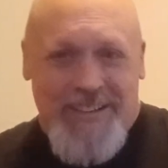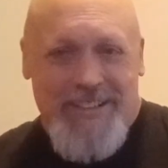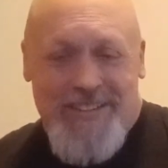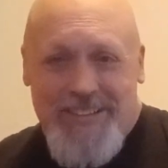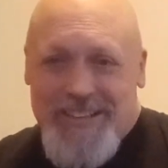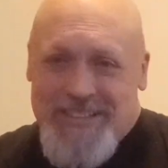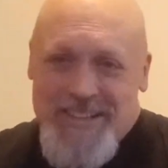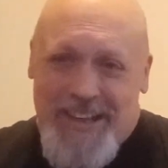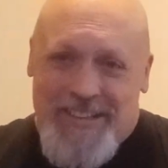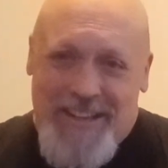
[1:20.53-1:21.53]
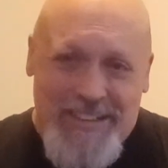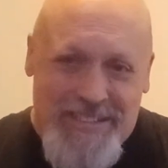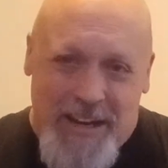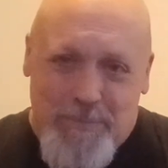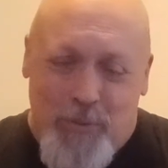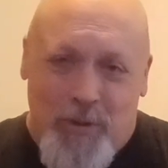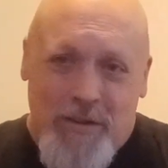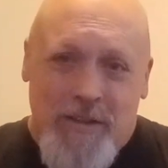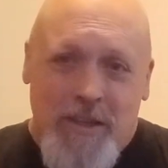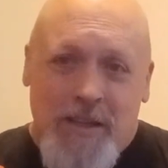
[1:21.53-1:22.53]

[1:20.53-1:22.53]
That's not important.